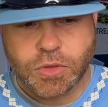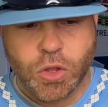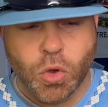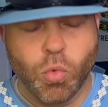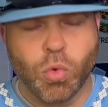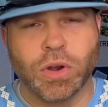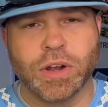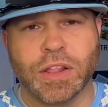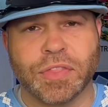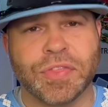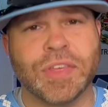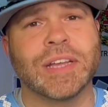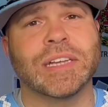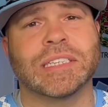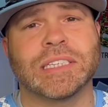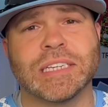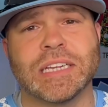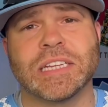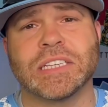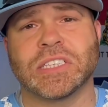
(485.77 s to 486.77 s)
one of the things
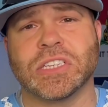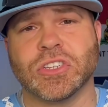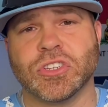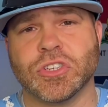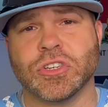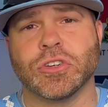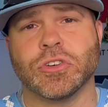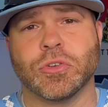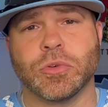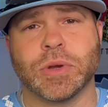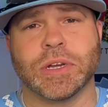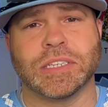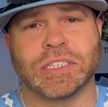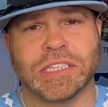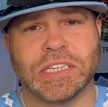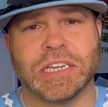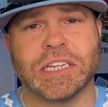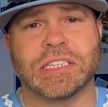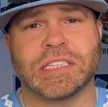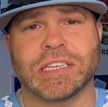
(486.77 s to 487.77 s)
he needs to do is
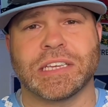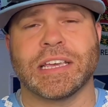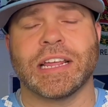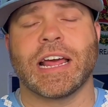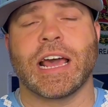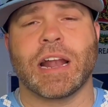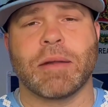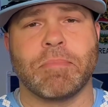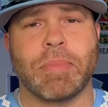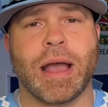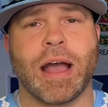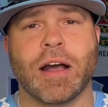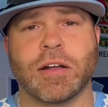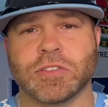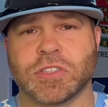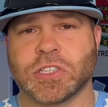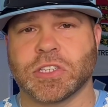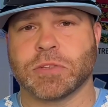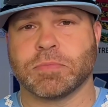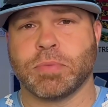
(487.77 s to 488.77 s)
he needs to get out of
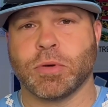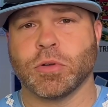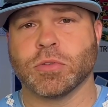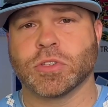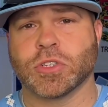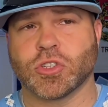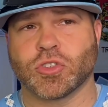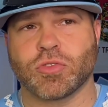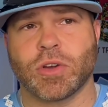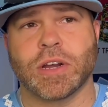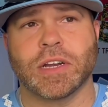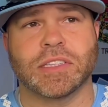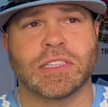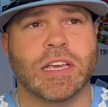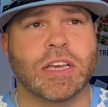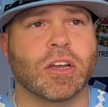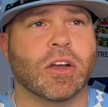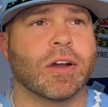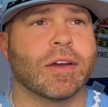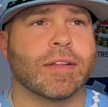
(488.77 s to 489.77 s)
bounds as opposed to trying to
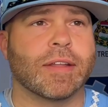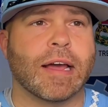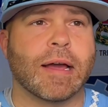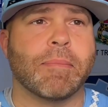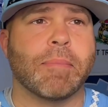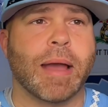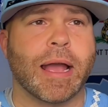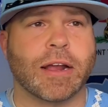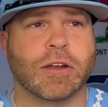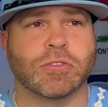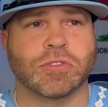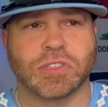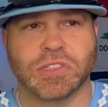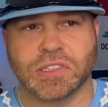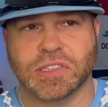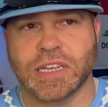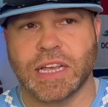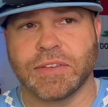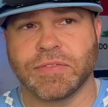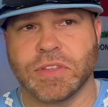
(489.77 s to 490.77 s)
take on linebackers and
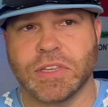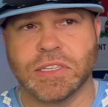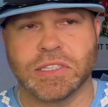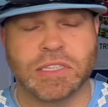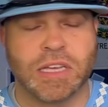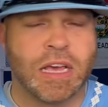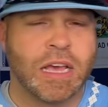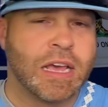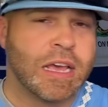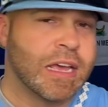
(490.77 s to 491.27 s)
safeties,